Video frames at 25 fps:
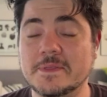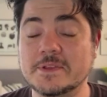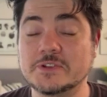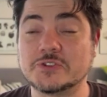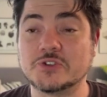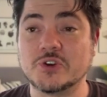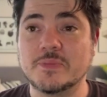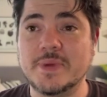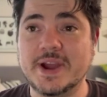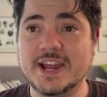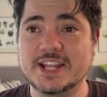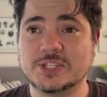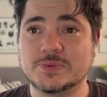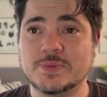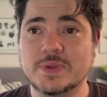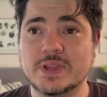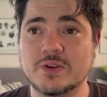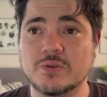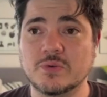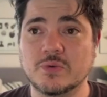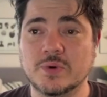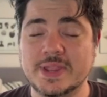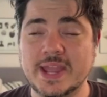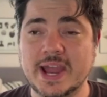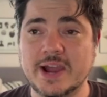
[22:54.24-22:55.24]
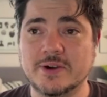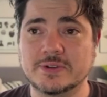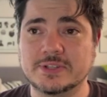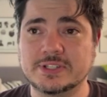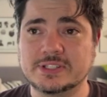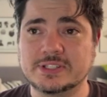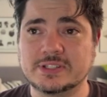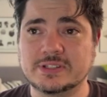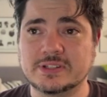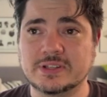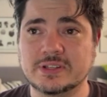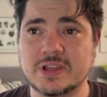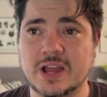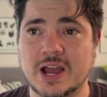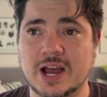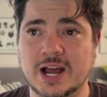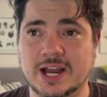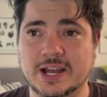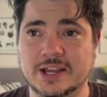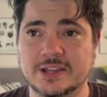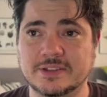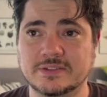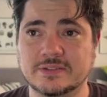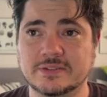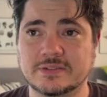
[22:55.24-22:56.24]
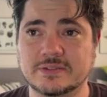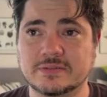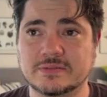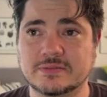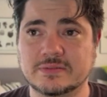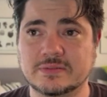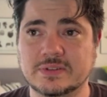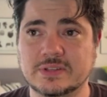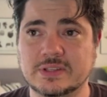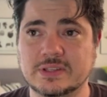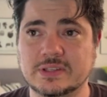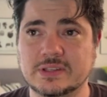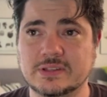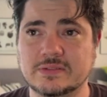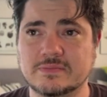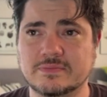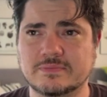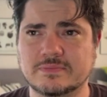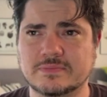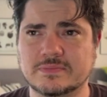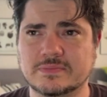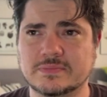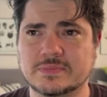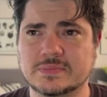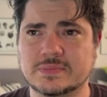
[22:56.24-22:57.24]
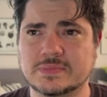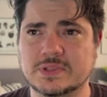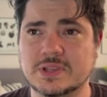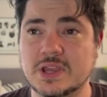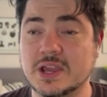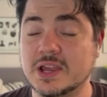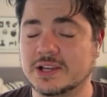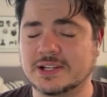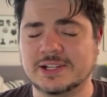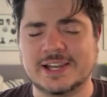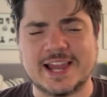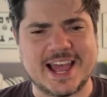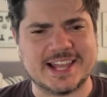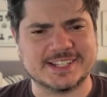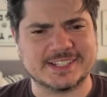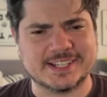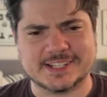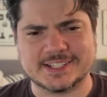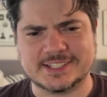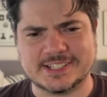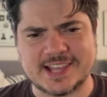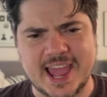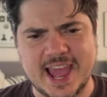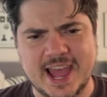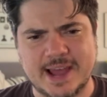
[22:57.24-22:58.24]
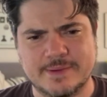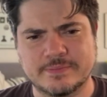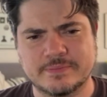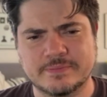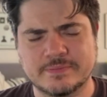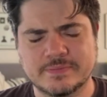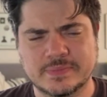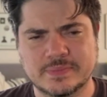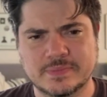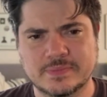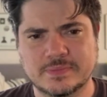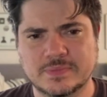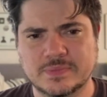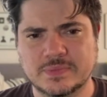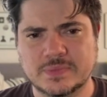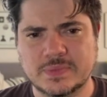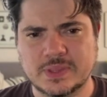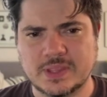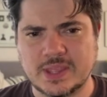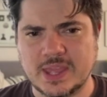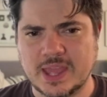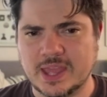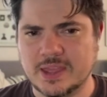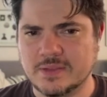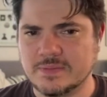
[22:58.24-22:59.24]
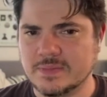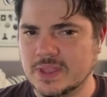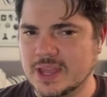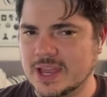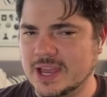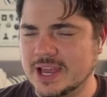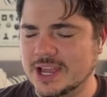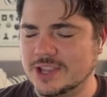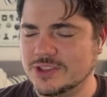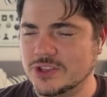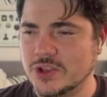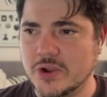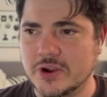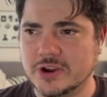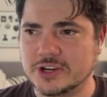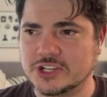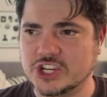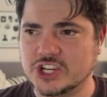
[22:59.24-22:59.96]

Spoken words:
This reminds me when I was on Classic Sam, New York